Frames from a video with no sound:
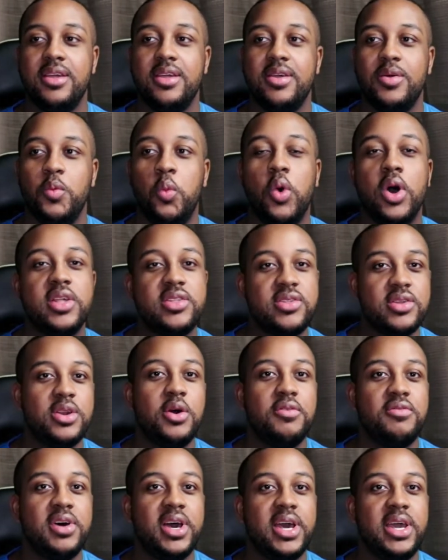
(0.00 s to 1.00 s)
wasn't on
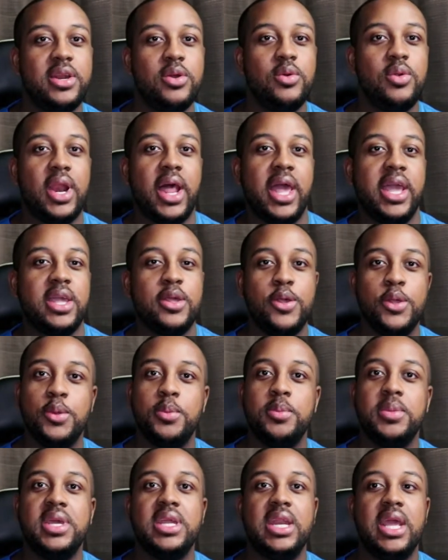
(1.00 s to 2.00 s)
vinyl, like
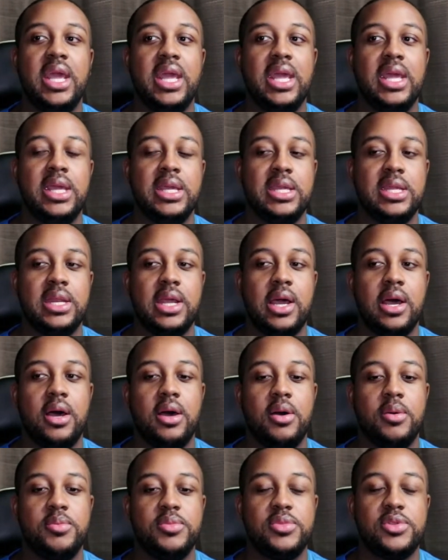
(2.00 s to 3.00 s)
Human and
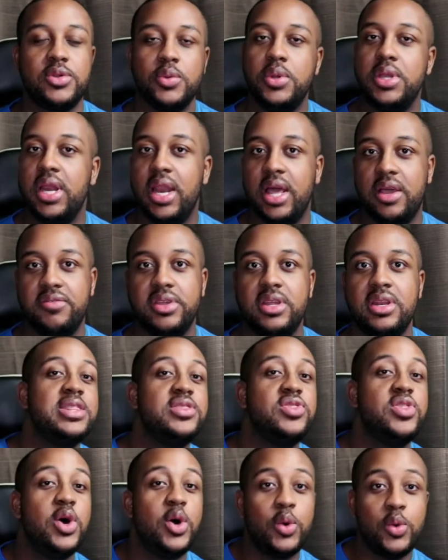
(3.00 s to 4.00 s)
211,
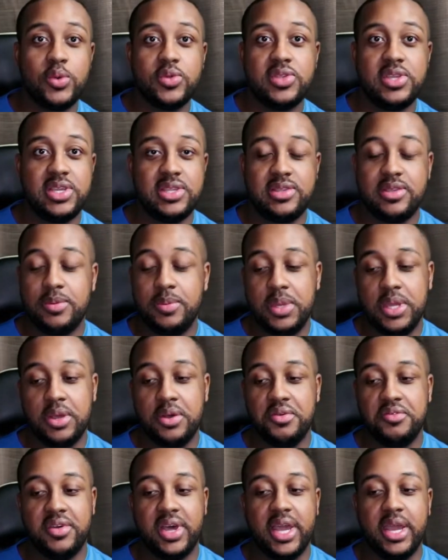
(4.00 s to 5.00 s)
those need to be on
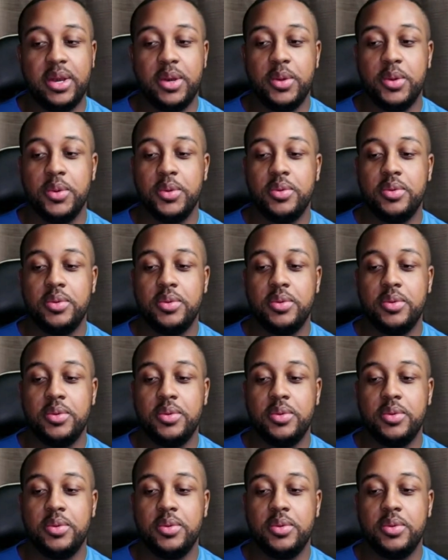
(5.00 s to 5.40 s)
vinyl.